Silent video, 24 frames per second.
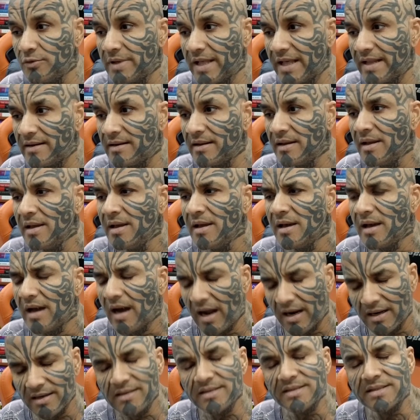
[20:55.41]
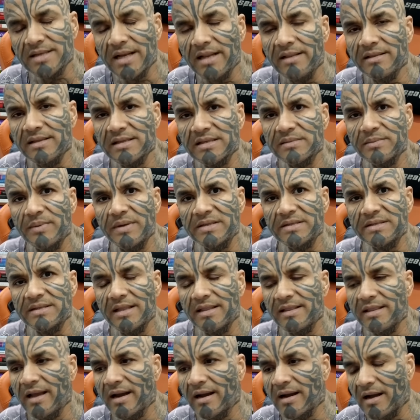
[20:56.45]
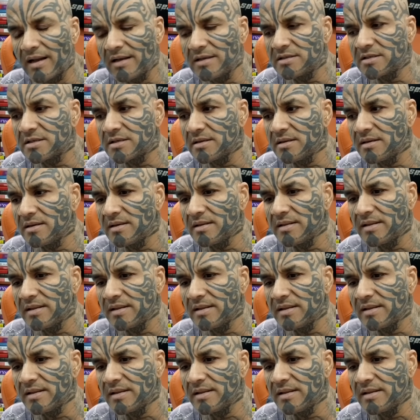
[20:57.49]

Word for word: And understand this much, that their culture,